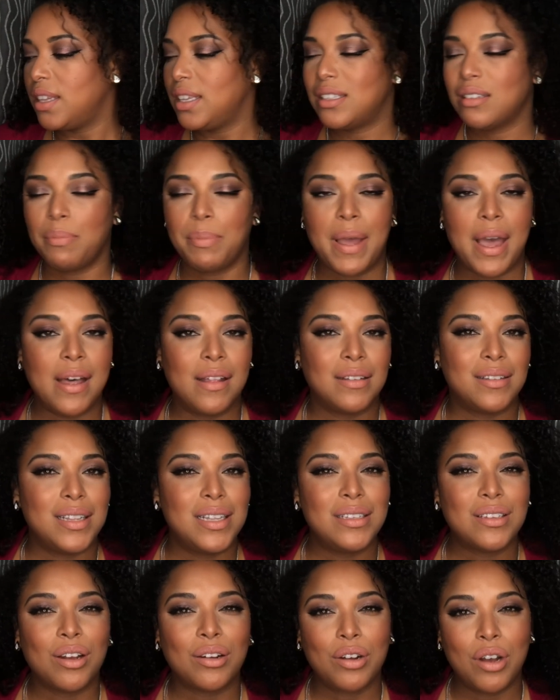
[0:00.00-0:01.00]
These are palette,
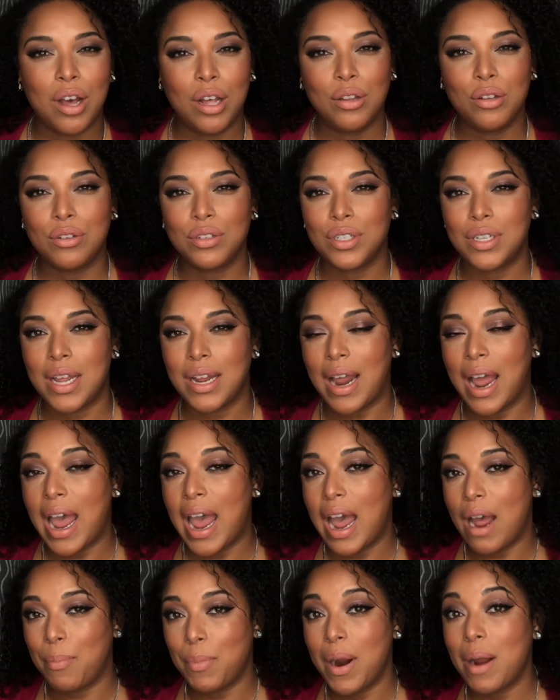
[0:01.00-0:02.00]
these are colors that I
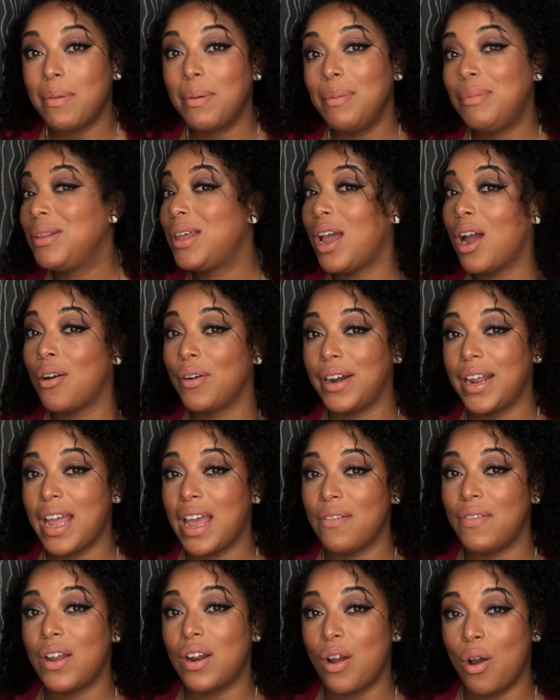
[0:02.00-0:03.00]
have, probably already
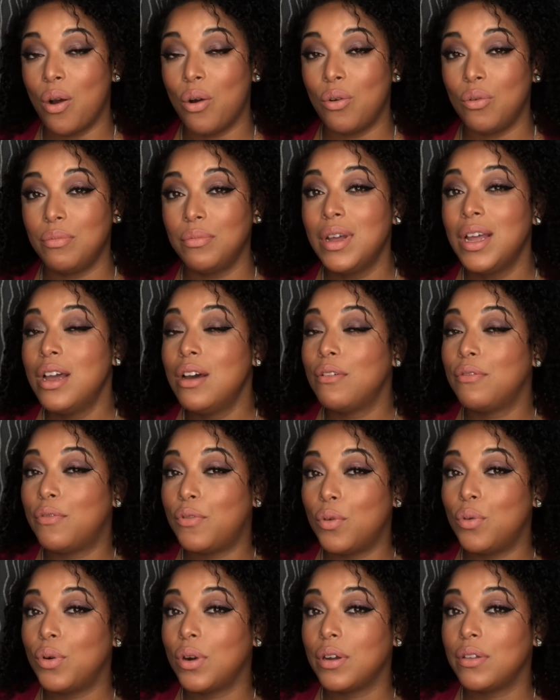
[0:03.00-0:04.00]
have at home
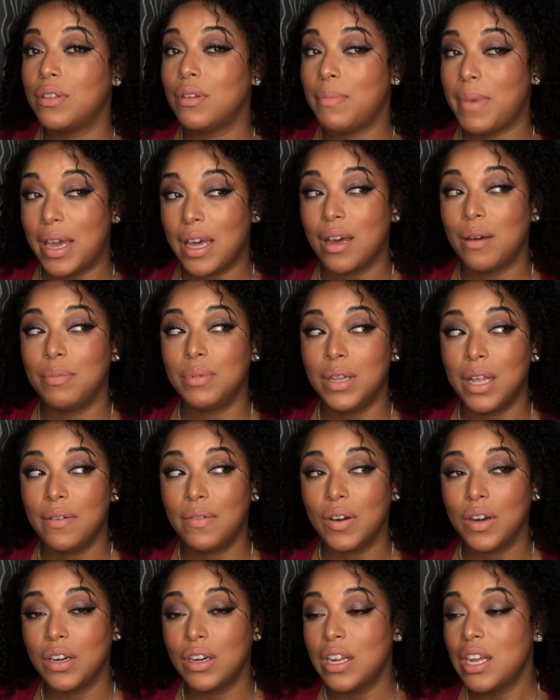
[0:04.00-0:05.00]
for the makeup
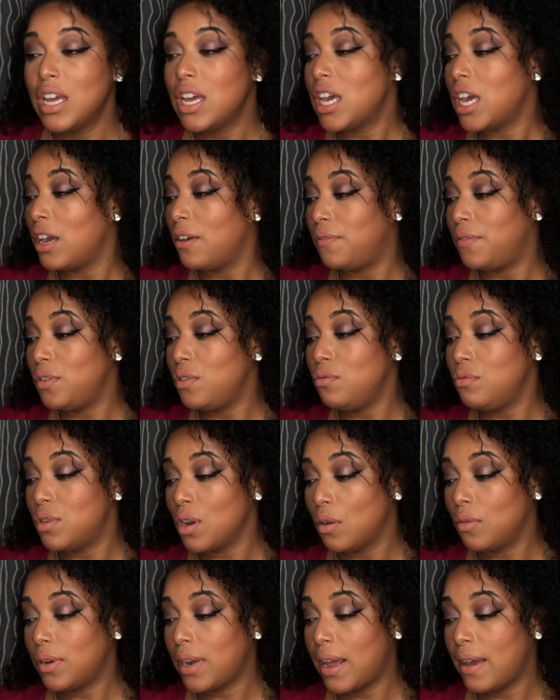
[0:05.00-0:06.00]
lover. If you
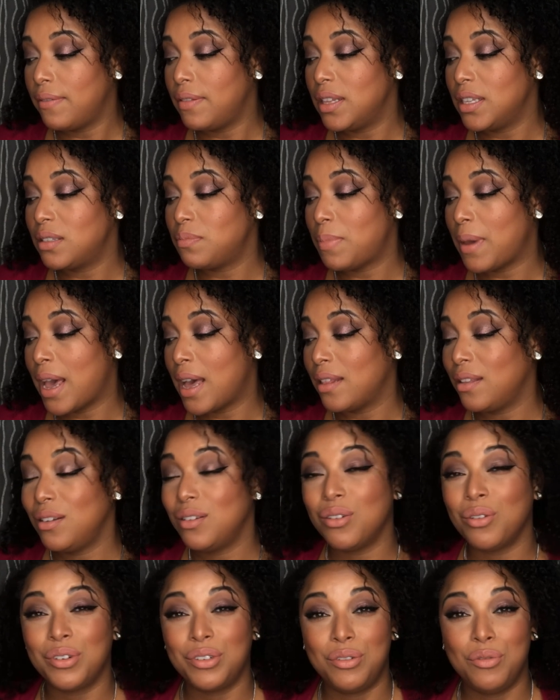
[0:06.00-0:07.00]
don't have this
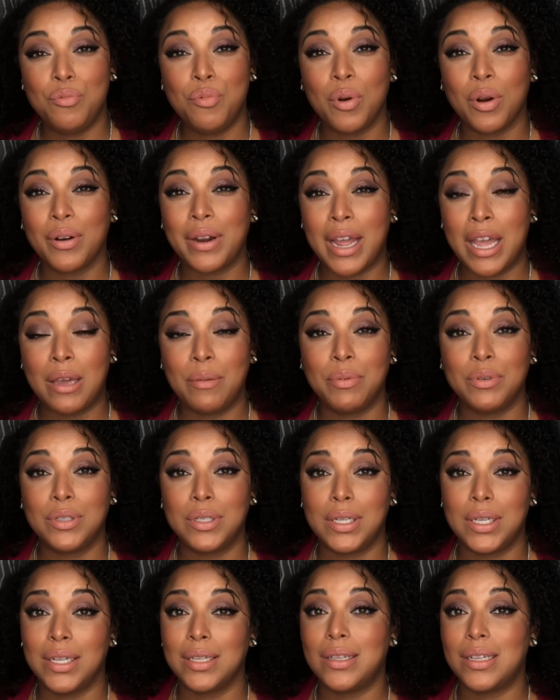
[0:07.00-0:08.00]
palette or you weren't able
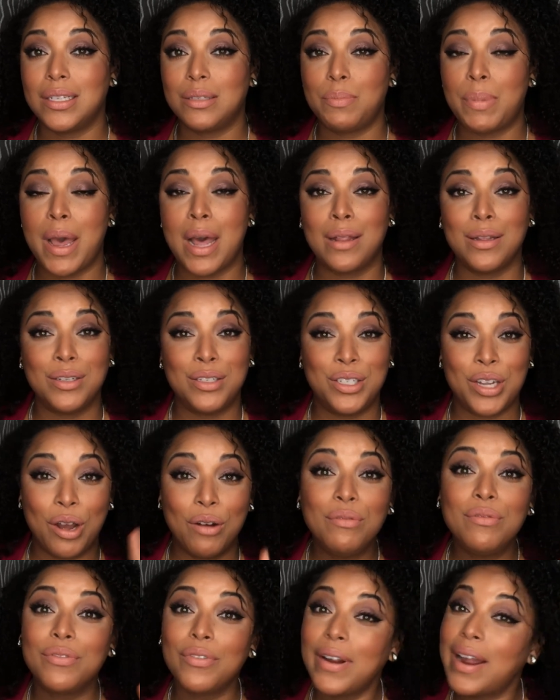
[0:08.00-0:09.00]
to get this palette,
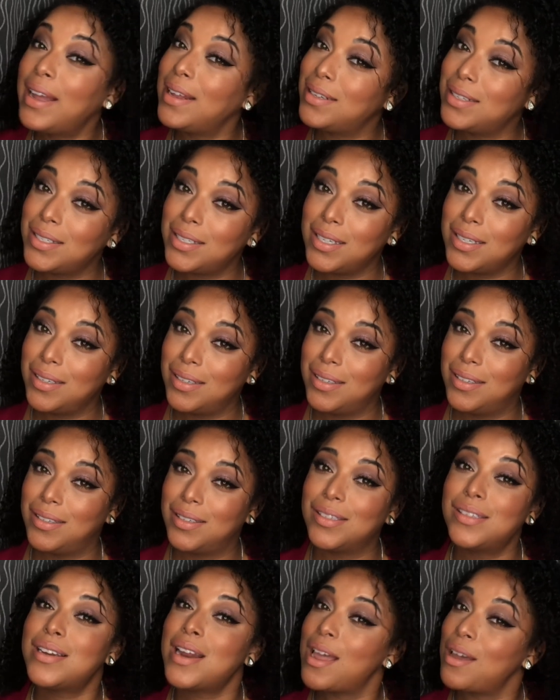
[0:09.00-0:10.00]
don't fret.
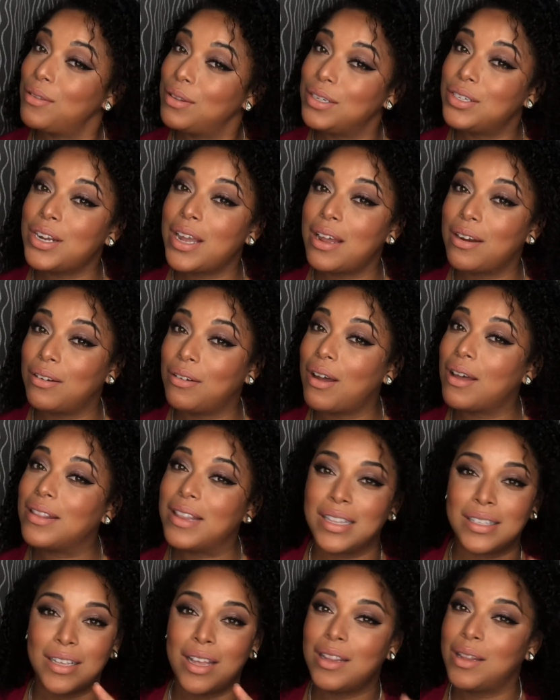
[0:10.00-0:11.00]
Stay on the channel.
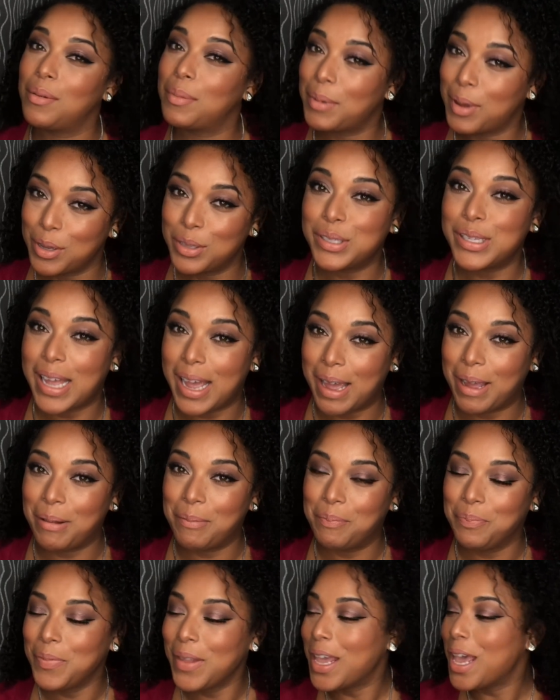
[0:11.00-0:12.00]
That's all I'm gonna say.
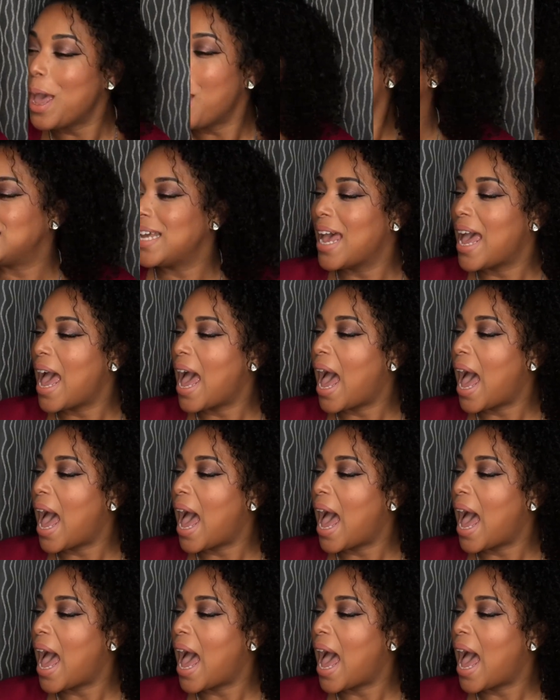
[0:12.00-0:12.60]
But